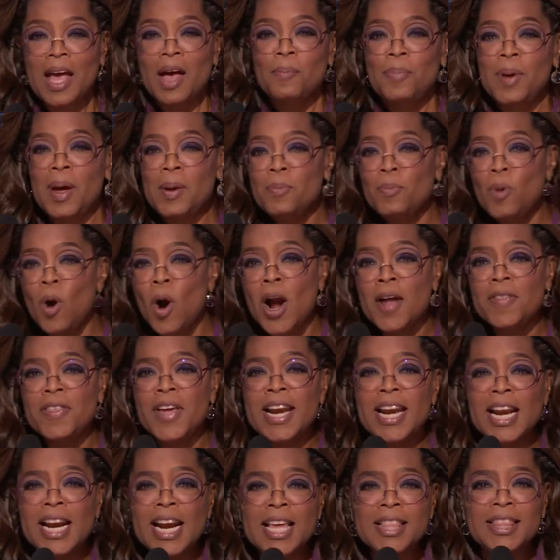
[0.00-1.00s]
But more
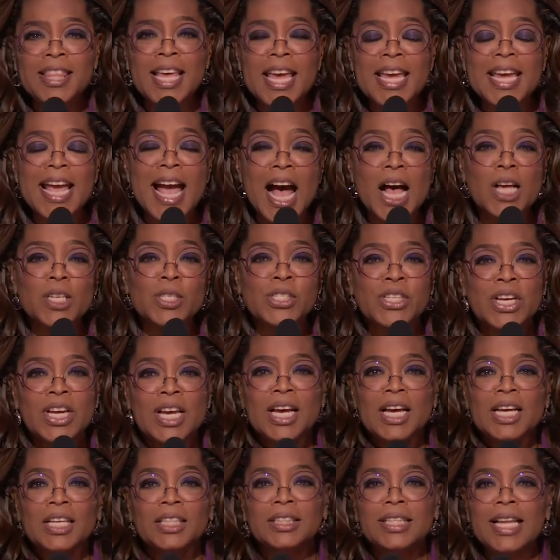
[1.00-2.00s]
than anything else,
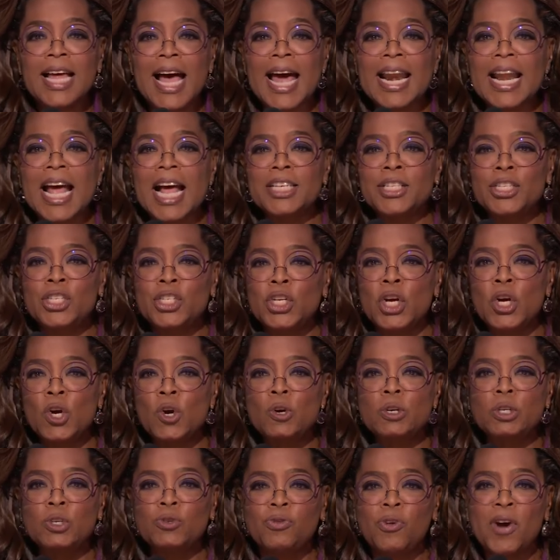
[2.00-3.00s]
let us
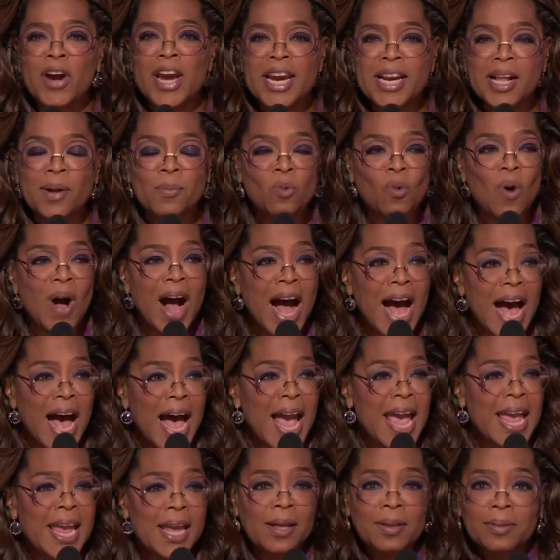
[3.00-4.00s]
choose freedom.
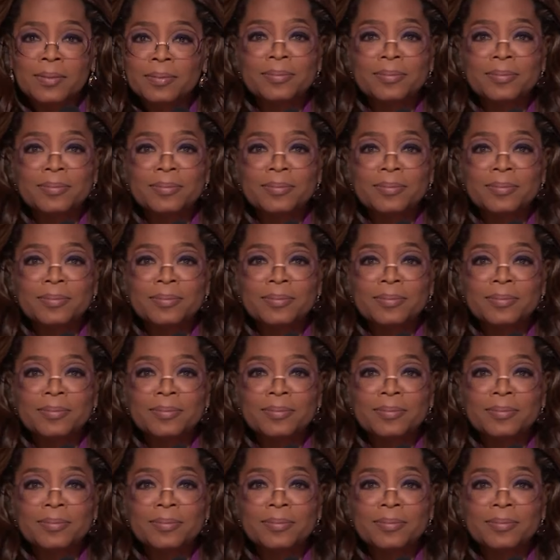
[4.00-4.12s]
Why?